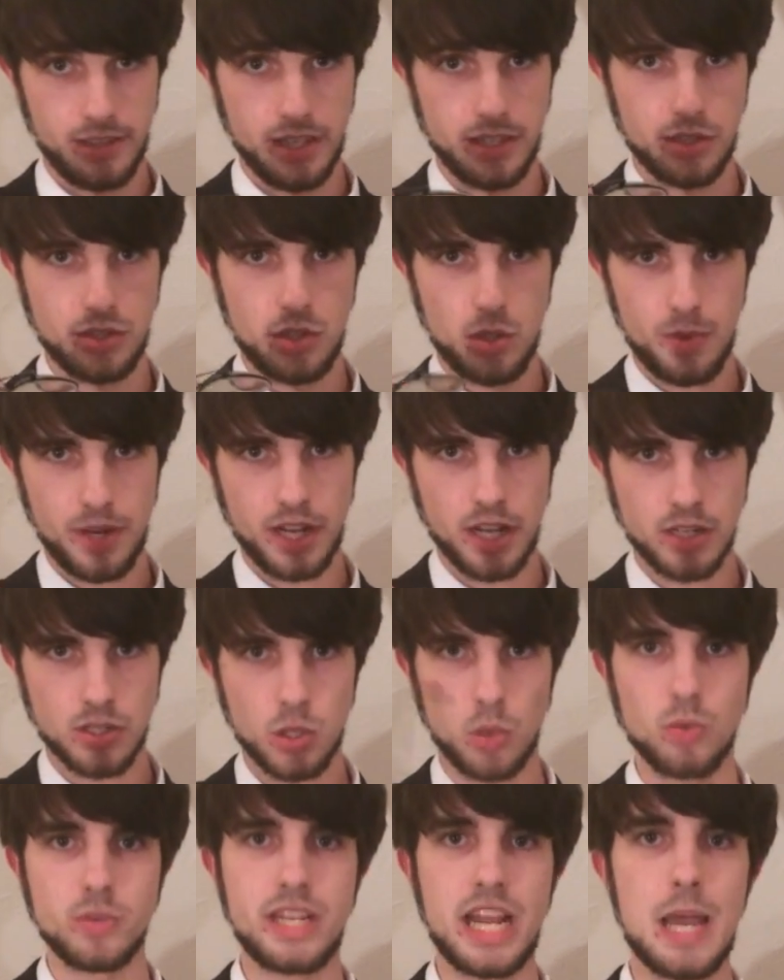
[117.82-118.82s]
it's doing
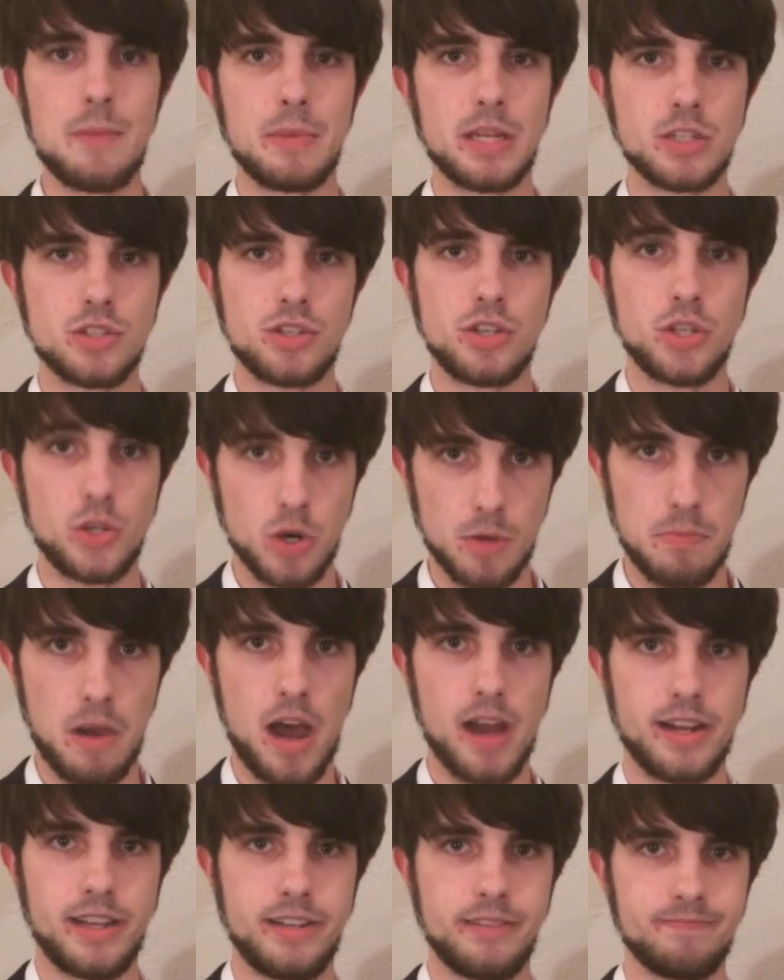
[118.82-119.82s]
untold damage to your
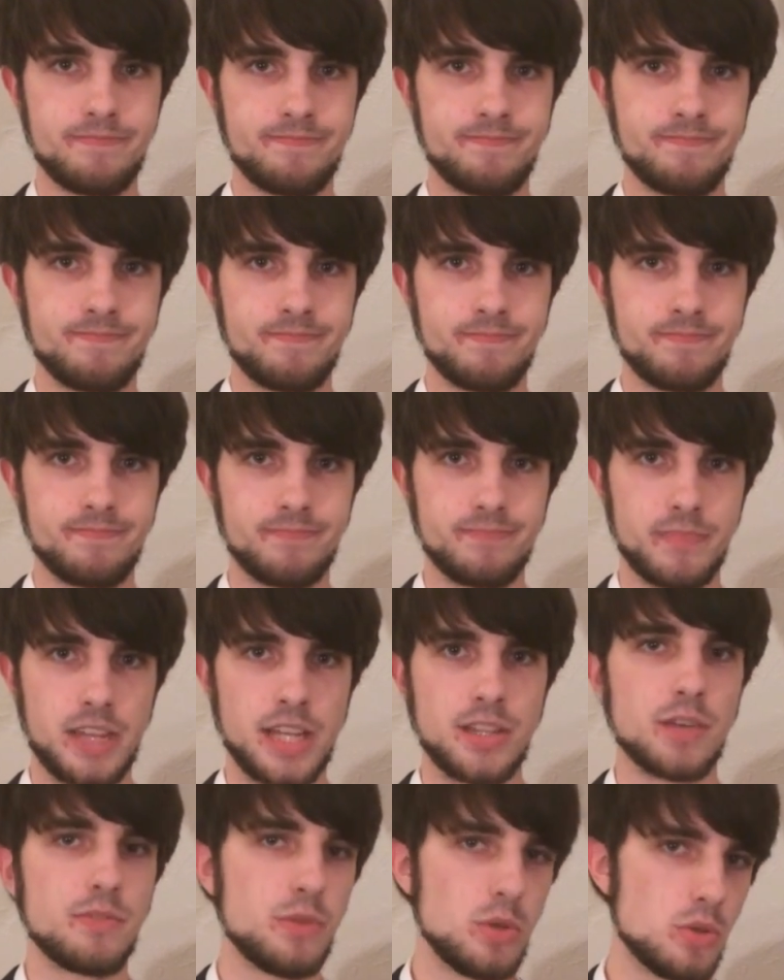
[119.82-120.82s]
body
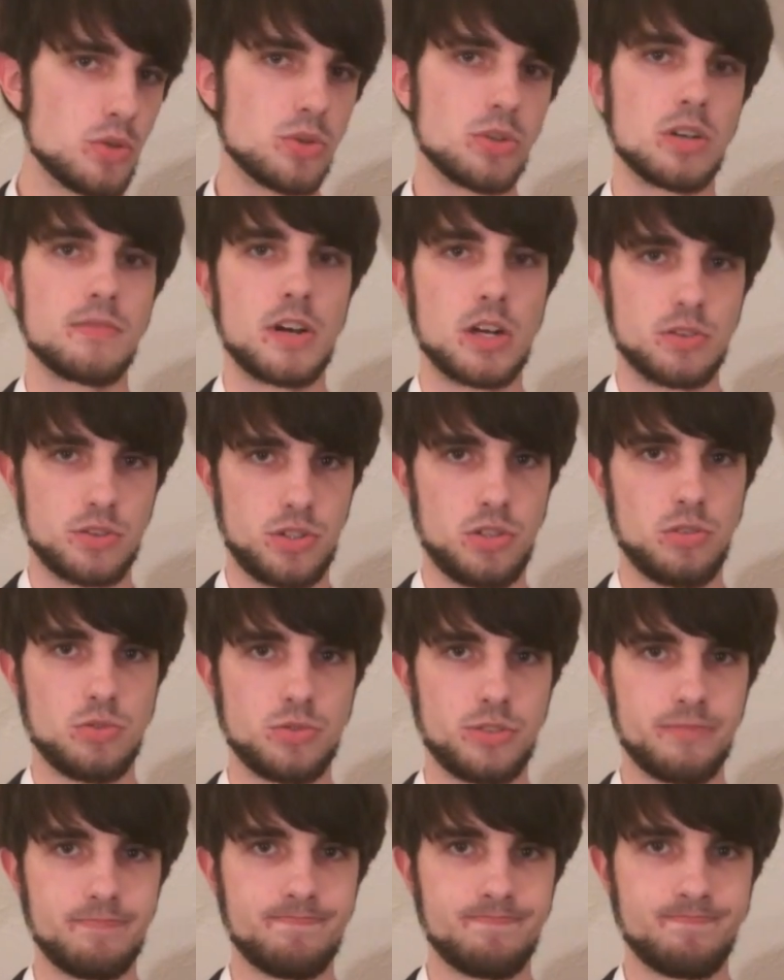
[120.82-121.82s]
and the future of our
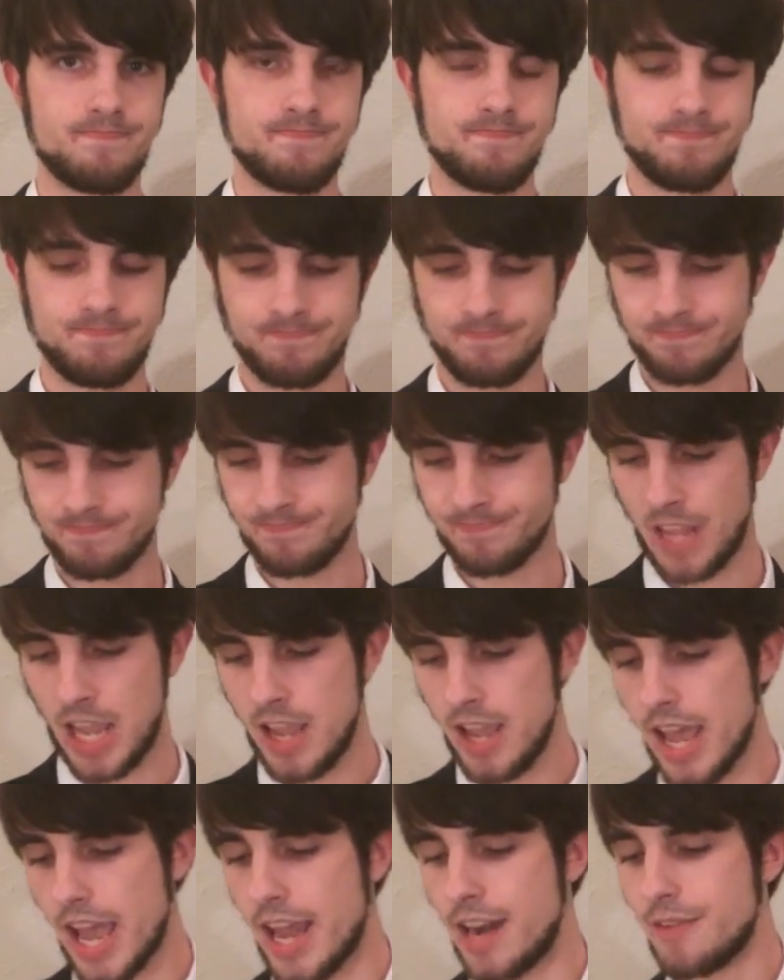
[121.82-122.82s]
children.
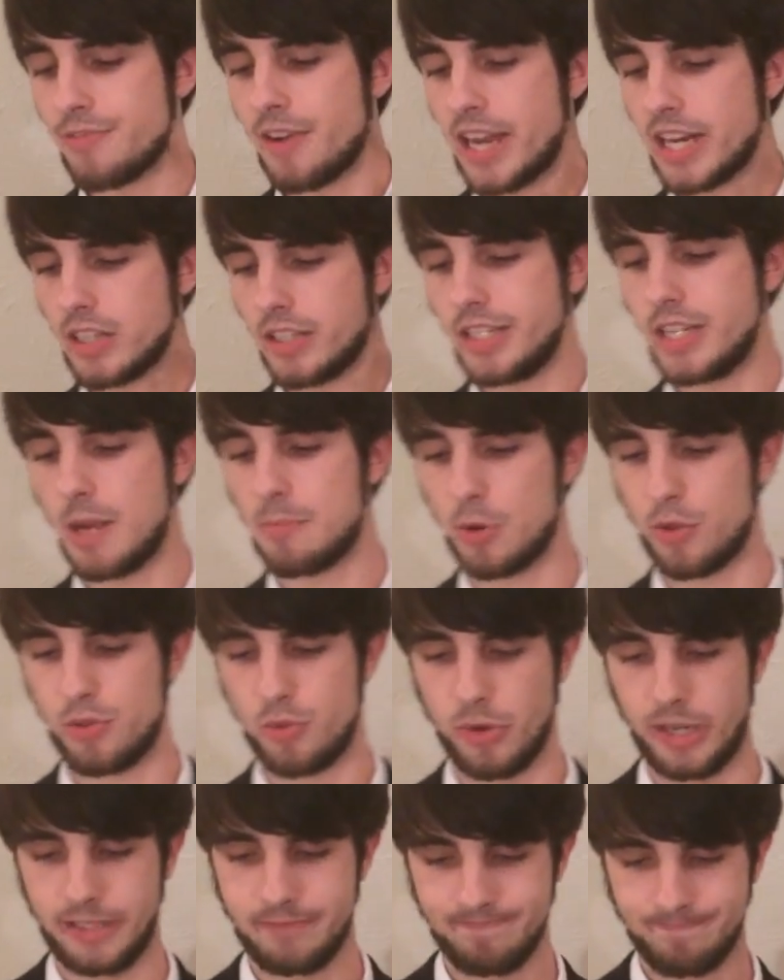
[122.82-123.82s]
And finally, number
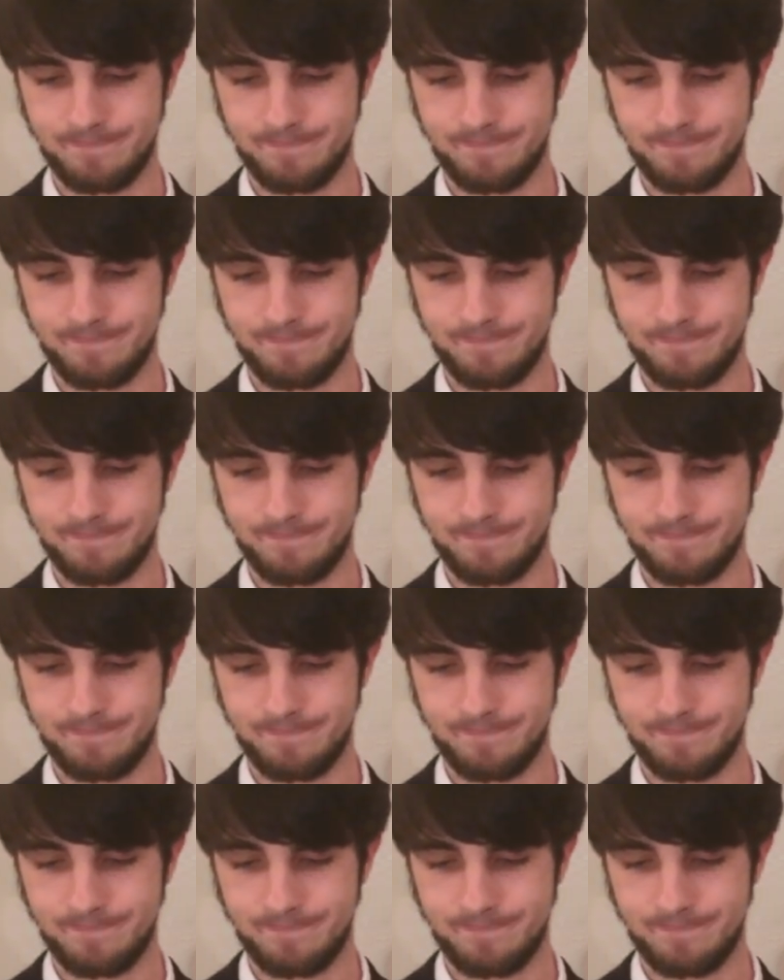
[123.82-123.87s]
3,